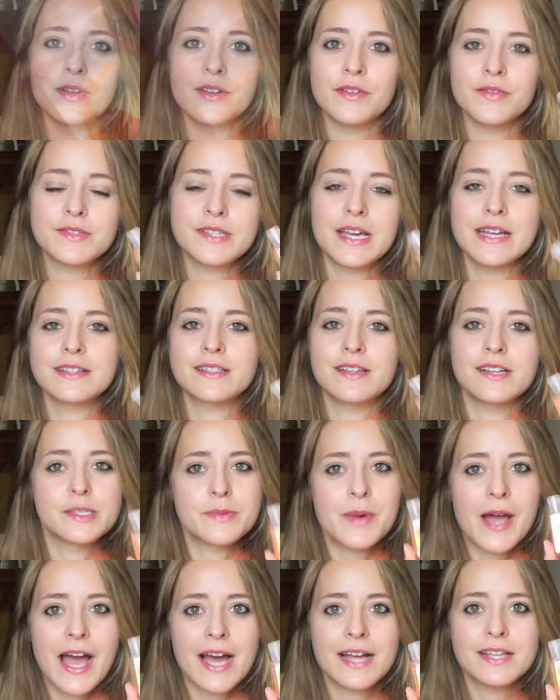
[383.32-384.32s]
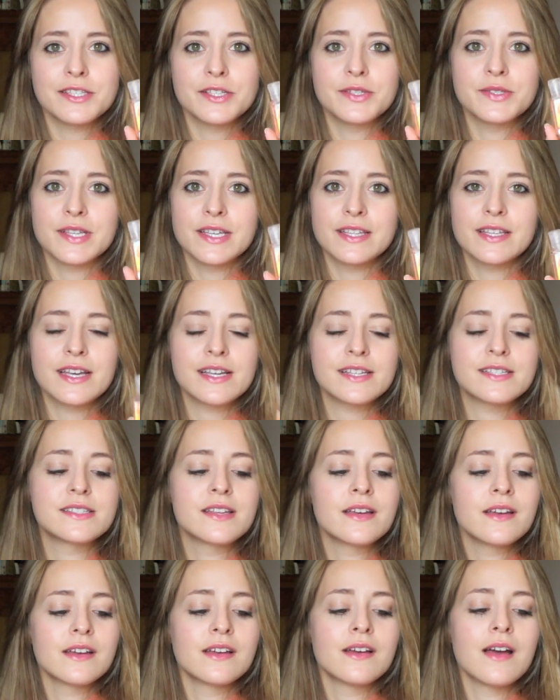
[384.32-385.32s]
will have sanitized my hands using
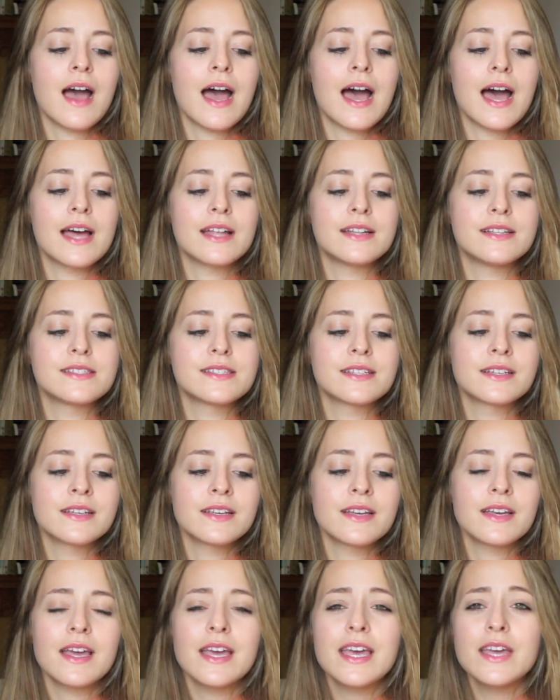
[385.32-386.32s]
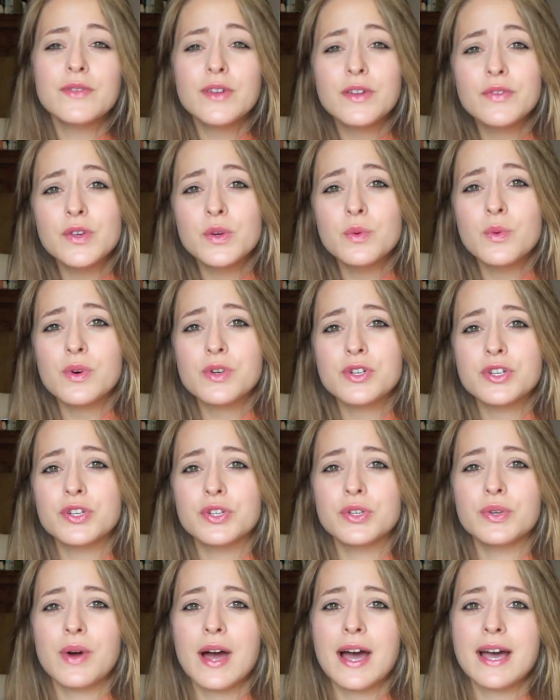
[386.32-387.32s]
this. And even if you
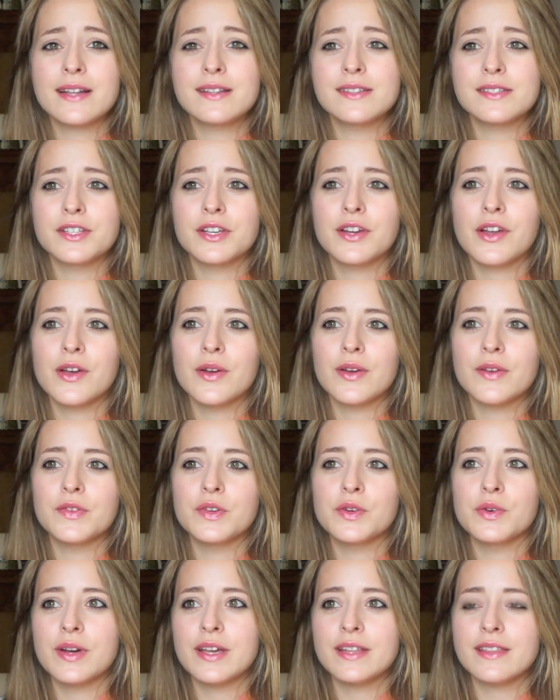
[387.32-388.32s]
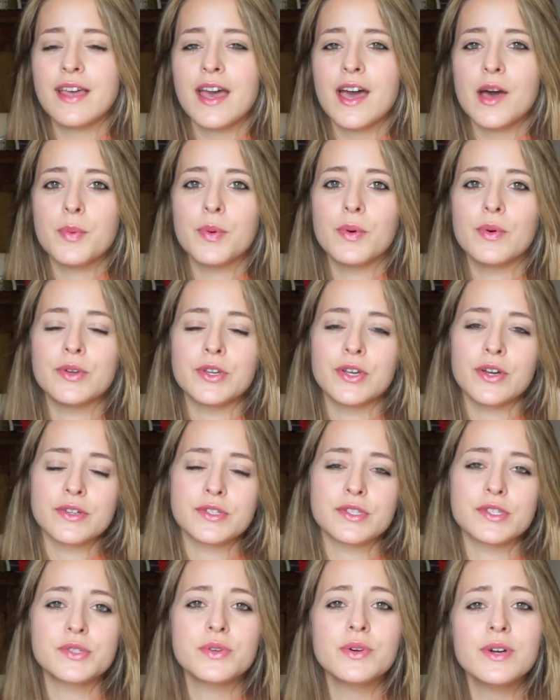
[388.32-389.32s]
wash your hands, you know, if you're at the airport and you go
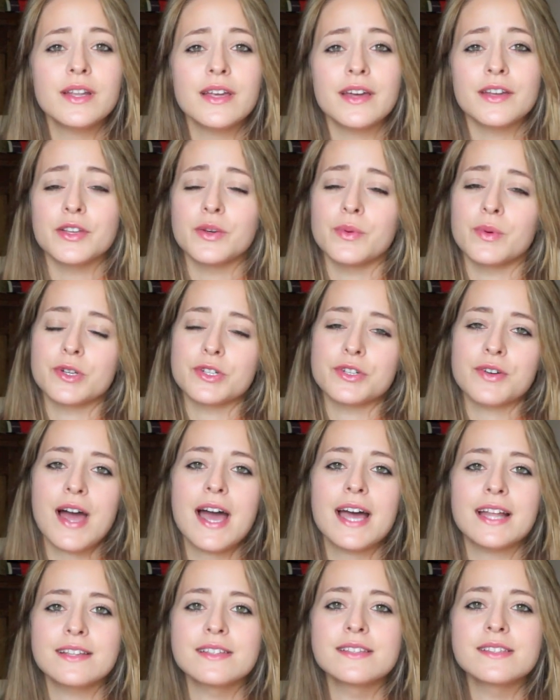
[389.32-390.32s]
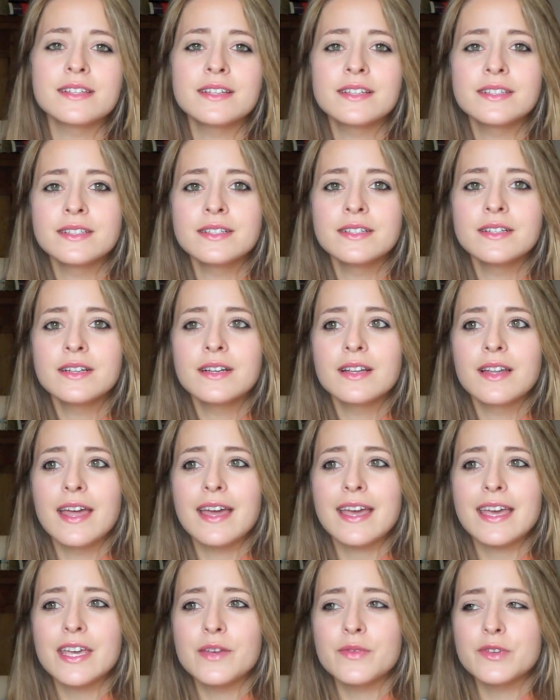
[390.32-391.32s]
to the toilet and you wash your hands,
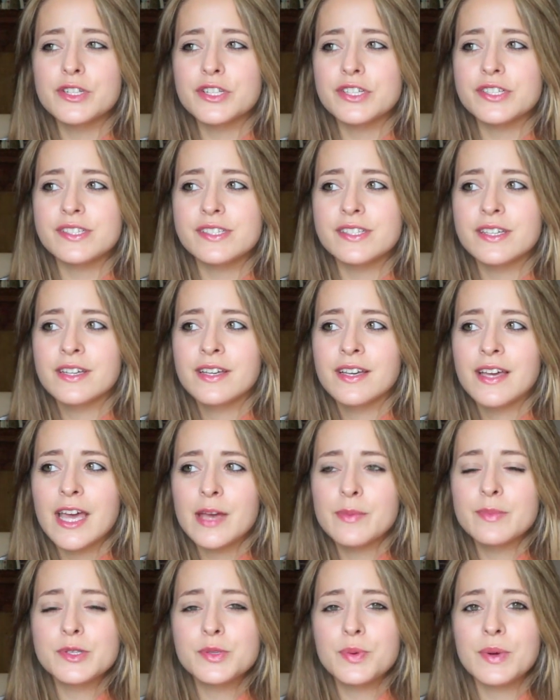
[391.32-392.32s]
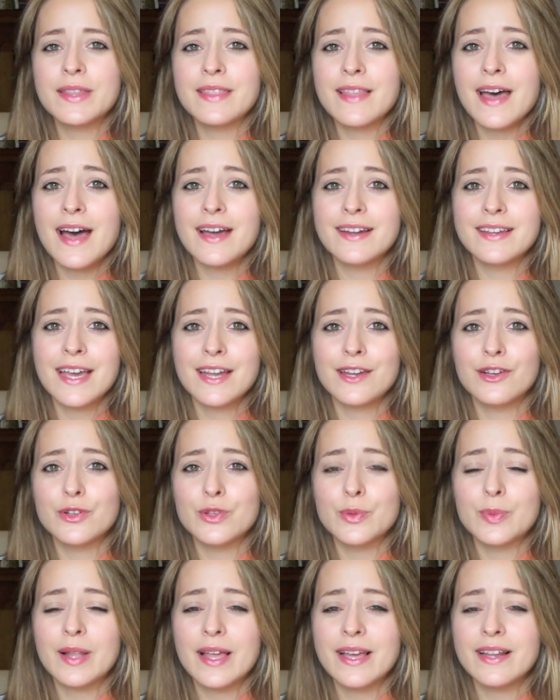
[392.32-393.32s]
like even just in between that and getting
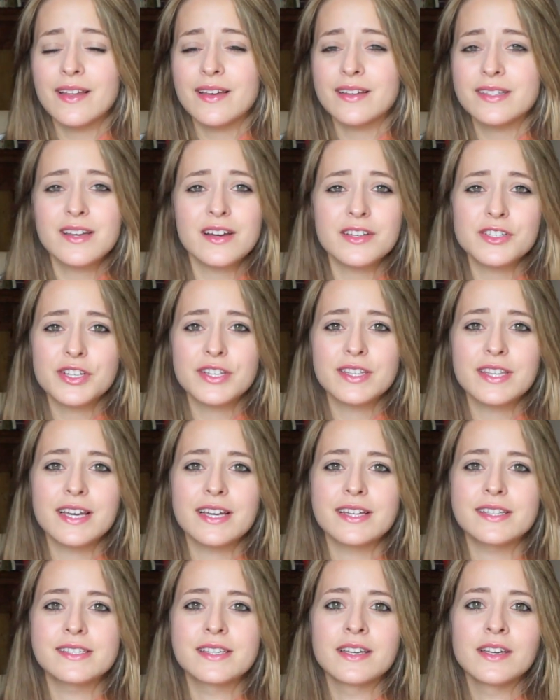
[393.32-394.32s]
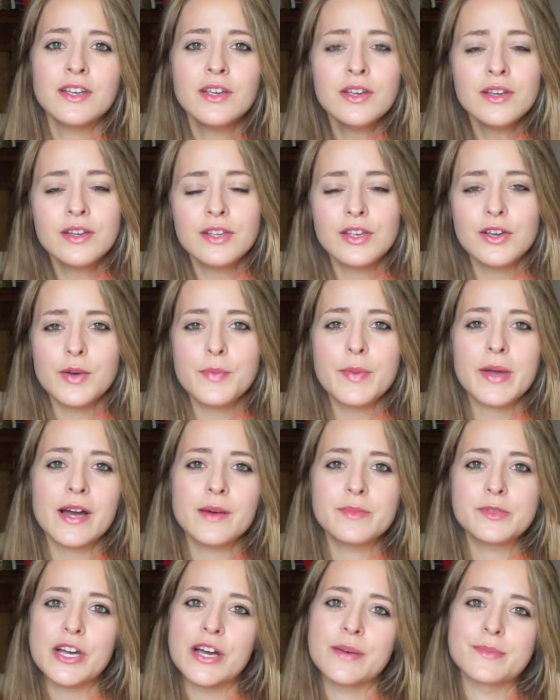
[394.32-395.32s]
on the plane, like touching things, you can pick
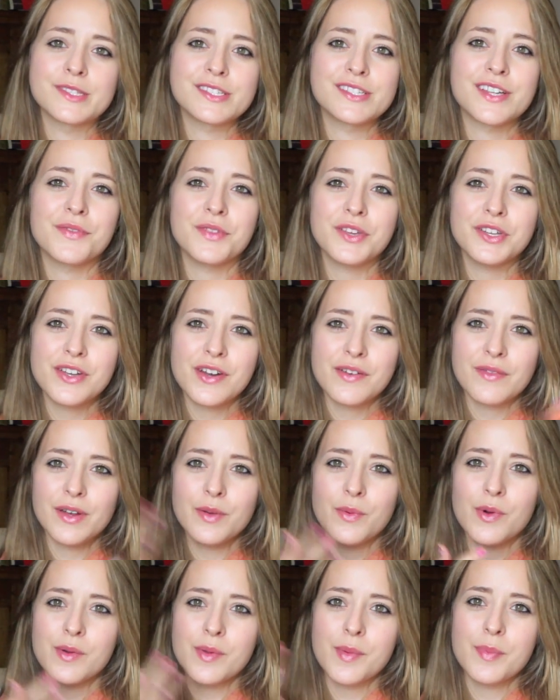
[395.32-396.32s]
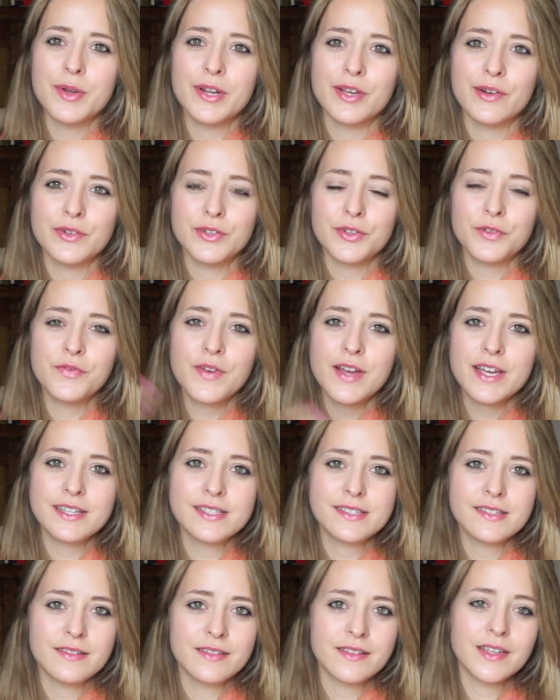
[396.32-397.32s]
up germs and stuff that you don't really want to be putting on your
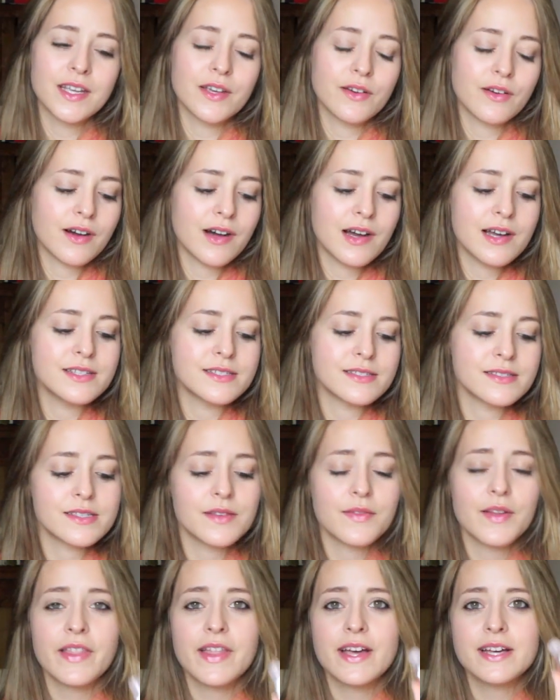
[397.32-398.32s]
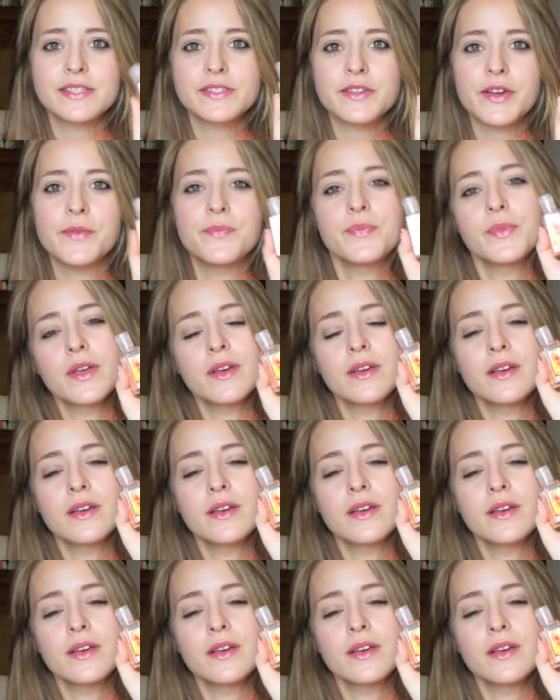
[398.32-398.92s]
face and near your eyes and stuff like that. So